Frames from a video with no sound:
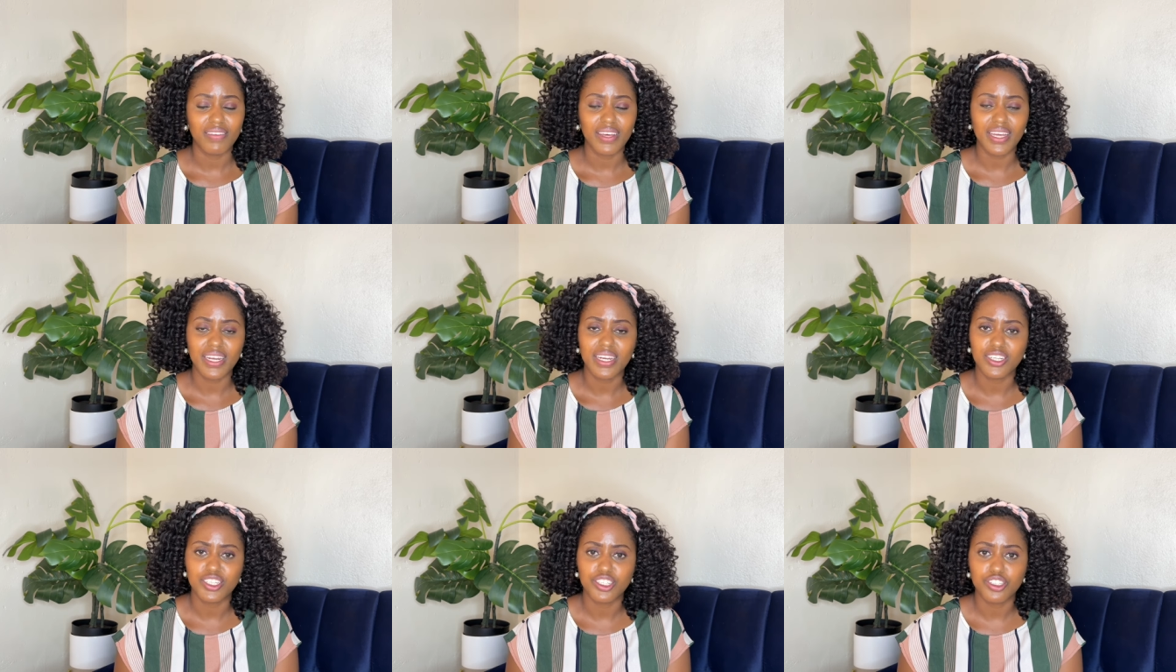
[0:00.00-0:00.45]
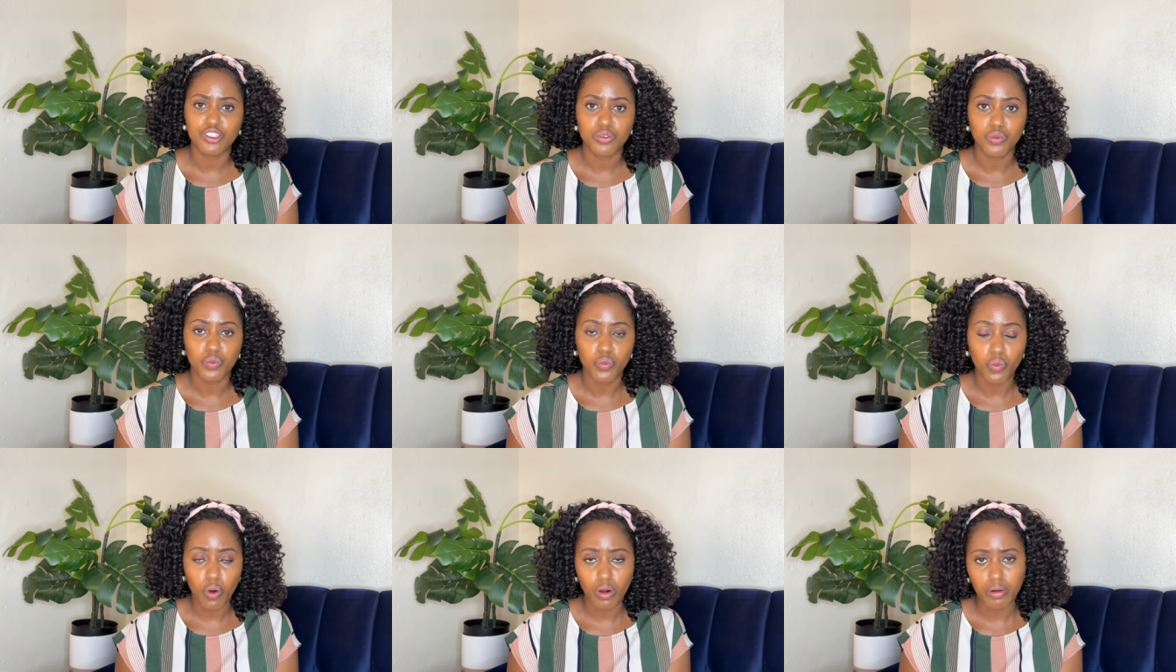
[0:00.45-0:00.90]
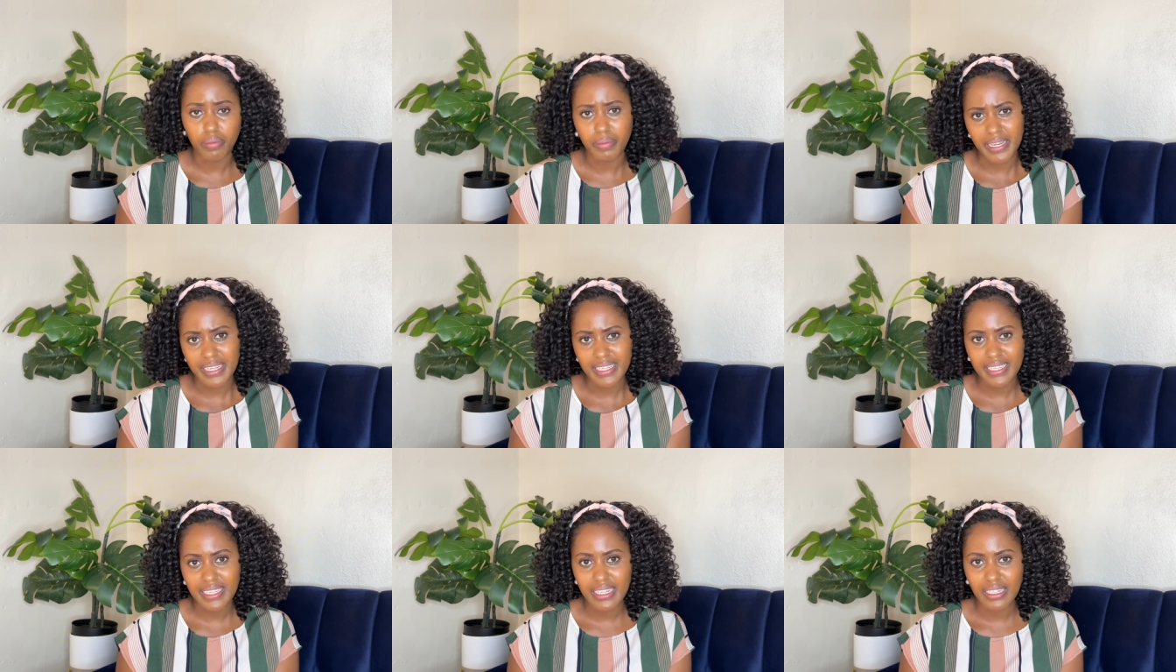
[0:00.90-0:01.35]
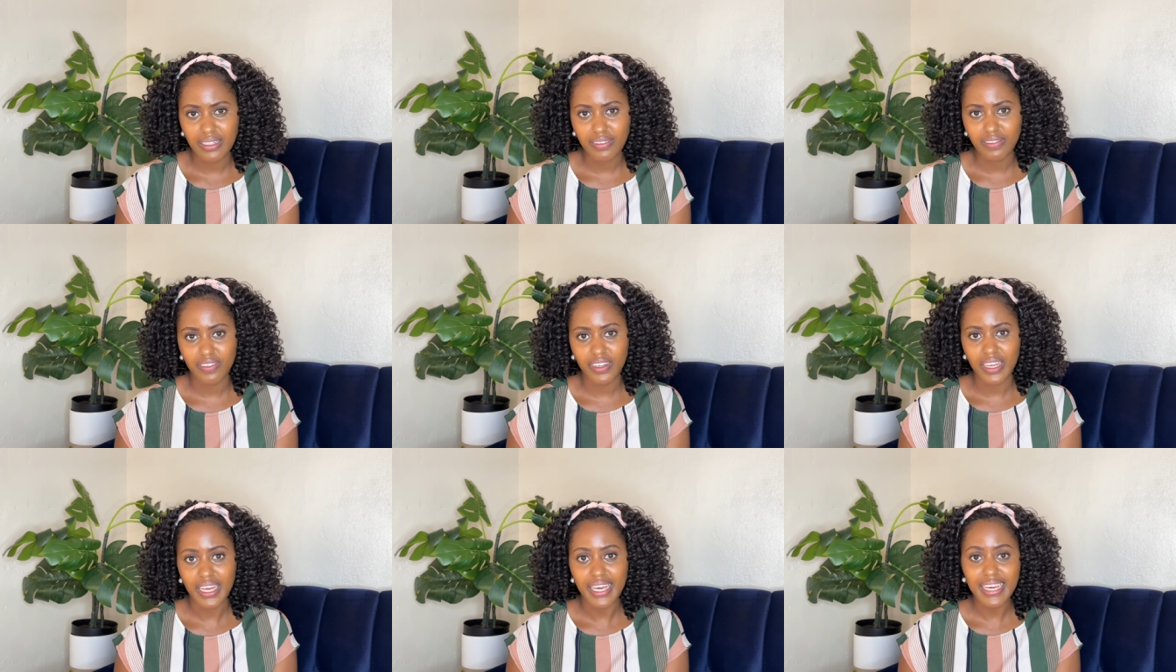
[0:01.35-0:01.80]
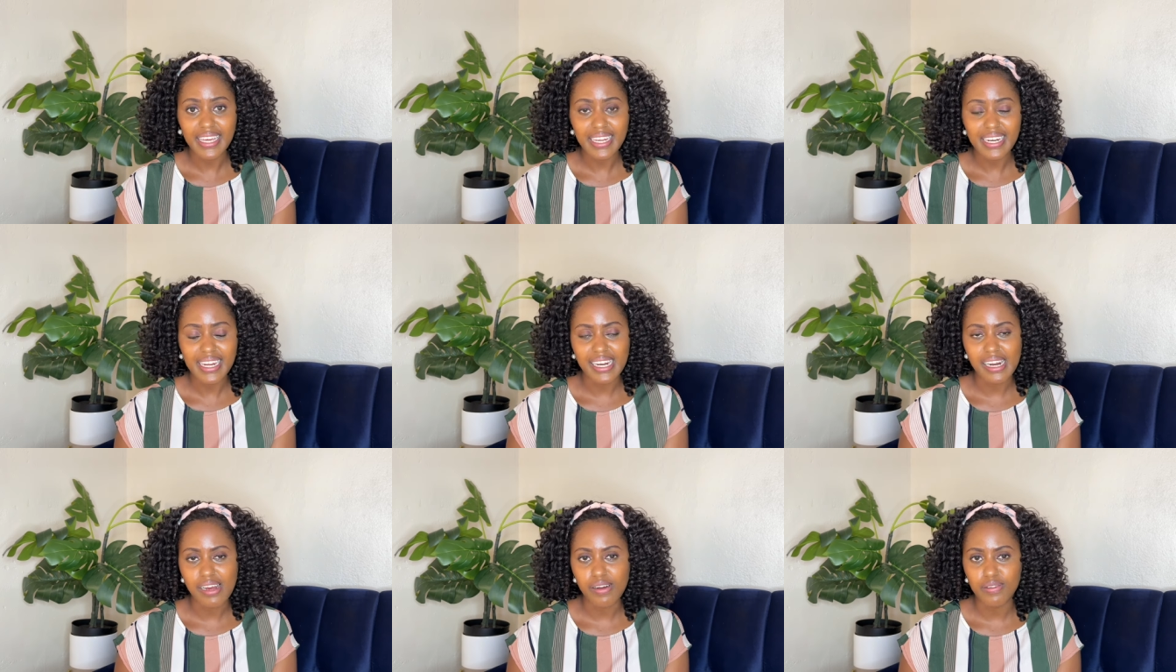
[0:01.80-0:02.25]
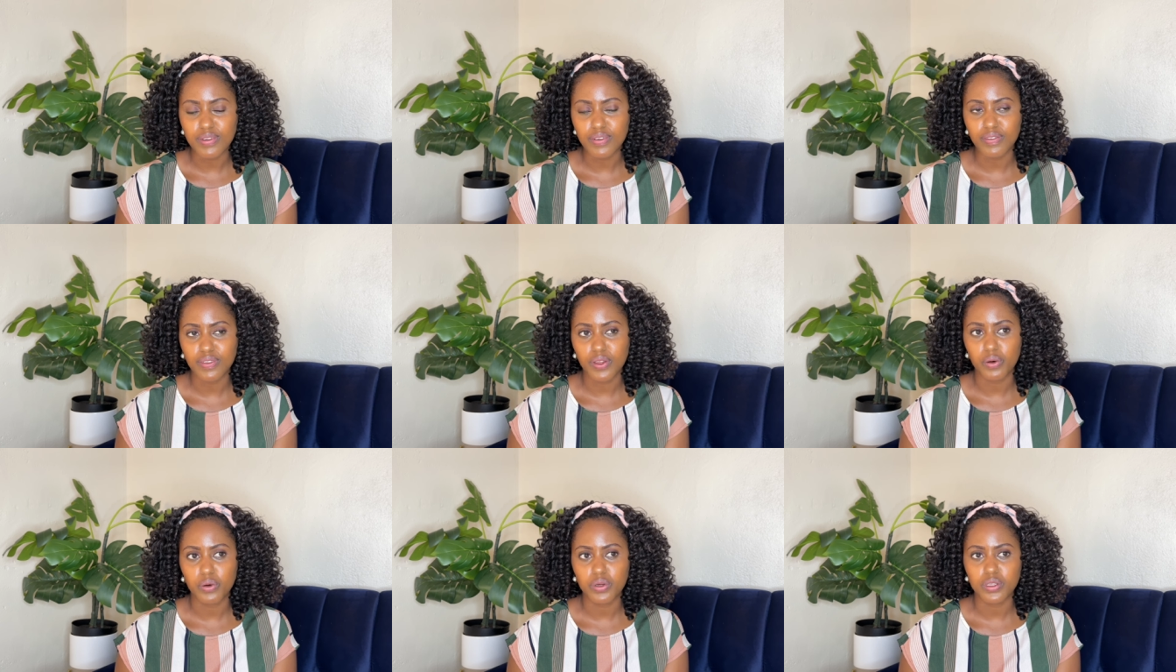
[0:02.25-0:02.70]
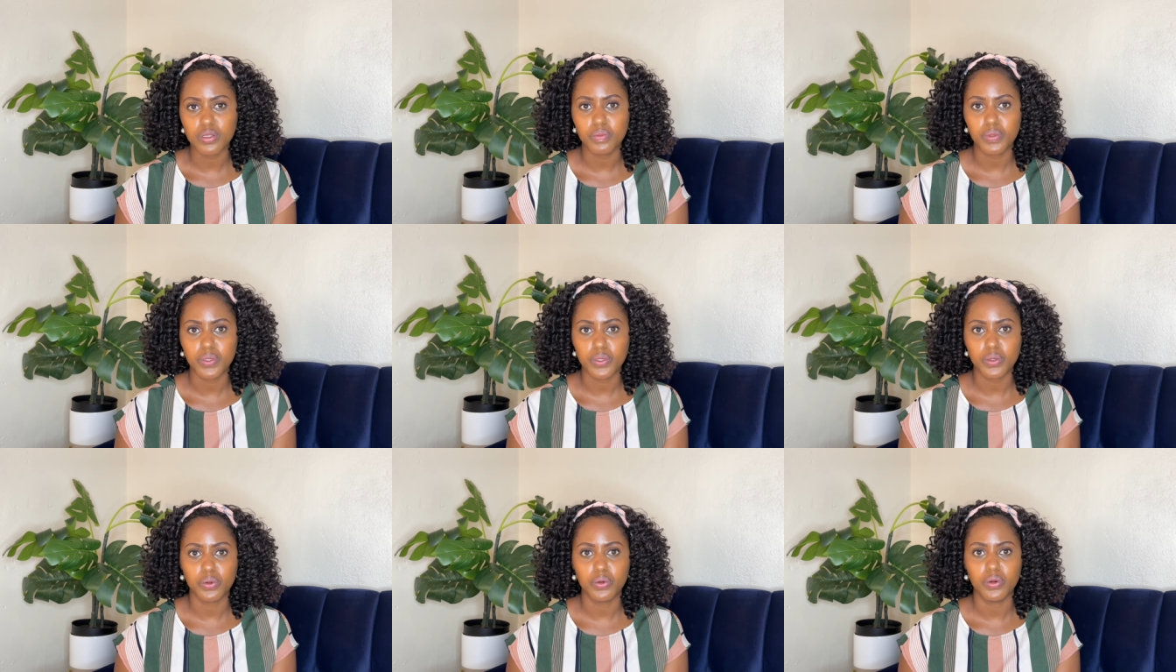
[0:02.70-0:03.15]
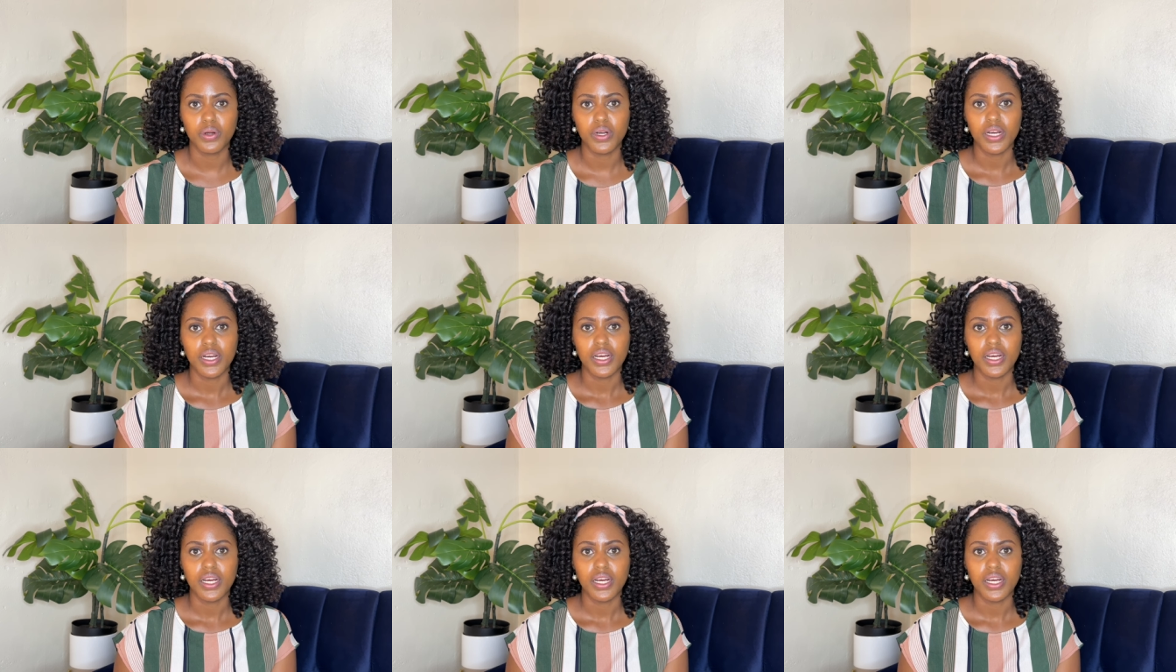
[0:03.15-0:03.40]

energy to walk myself in and out of the hospital?